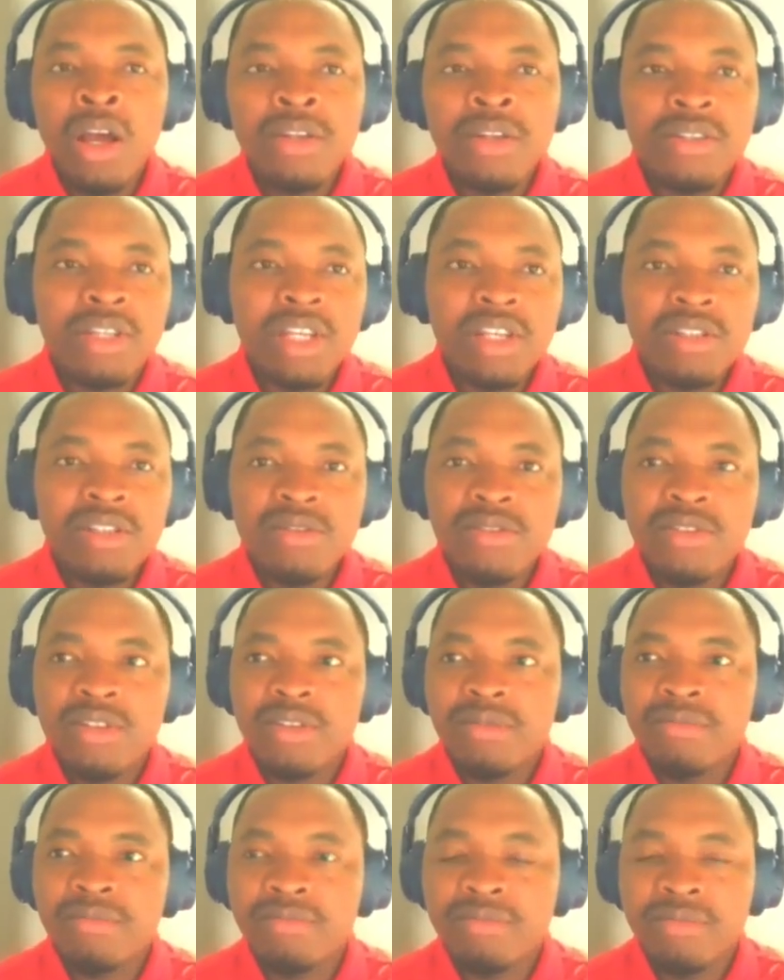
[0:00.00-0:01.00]
So let's do
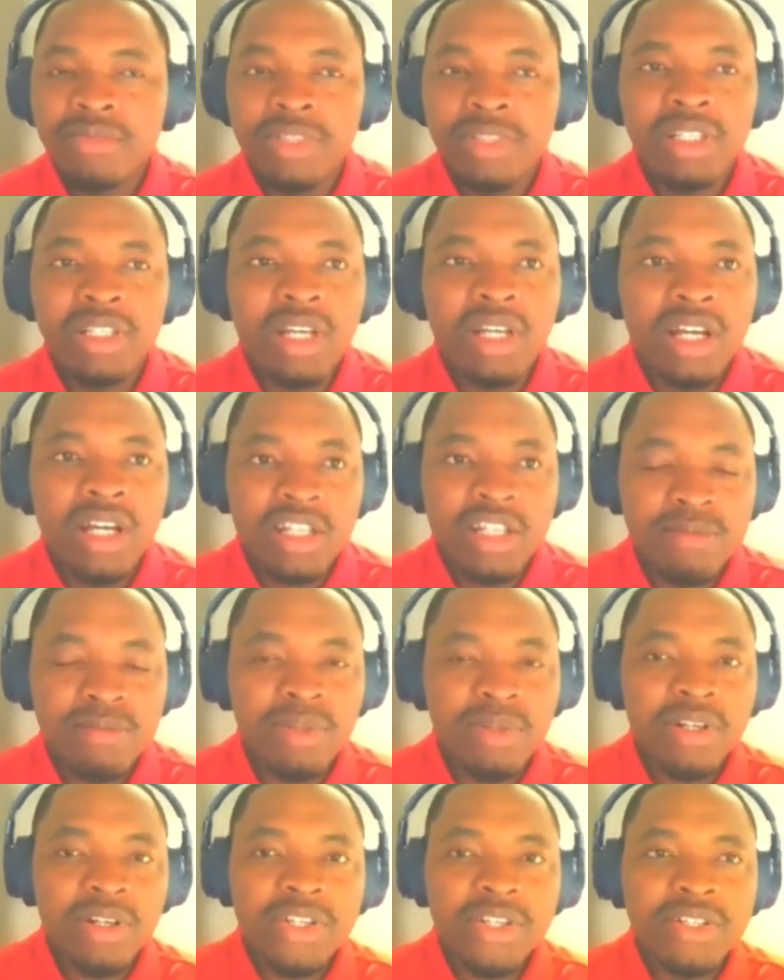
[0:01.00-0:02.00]
some data
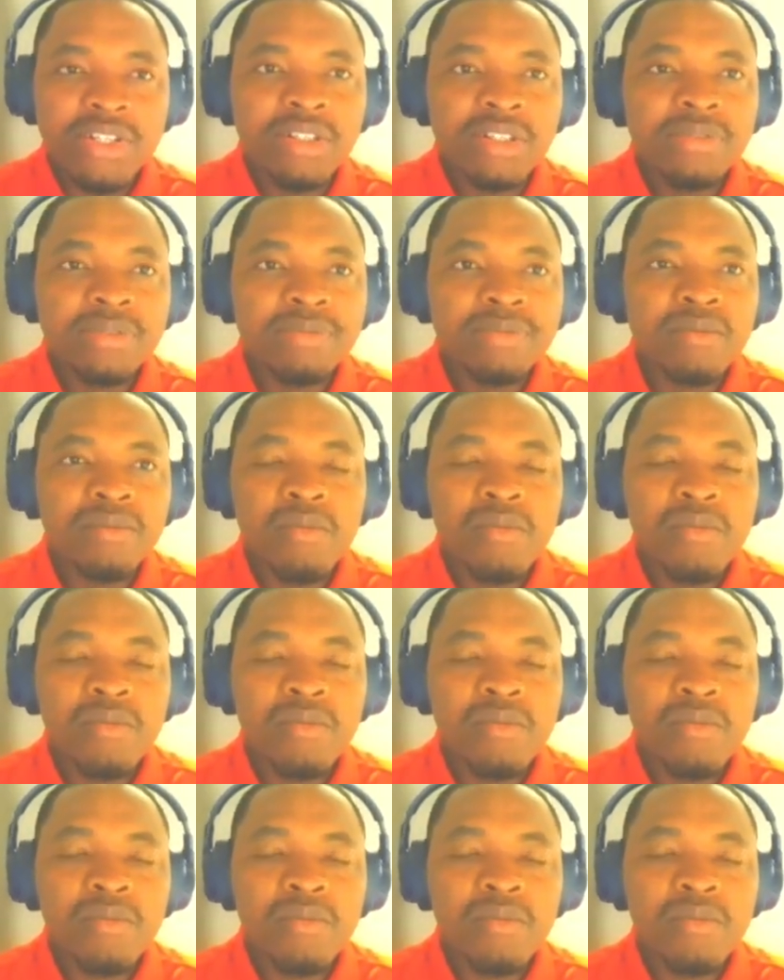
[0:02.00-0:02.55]
exploration.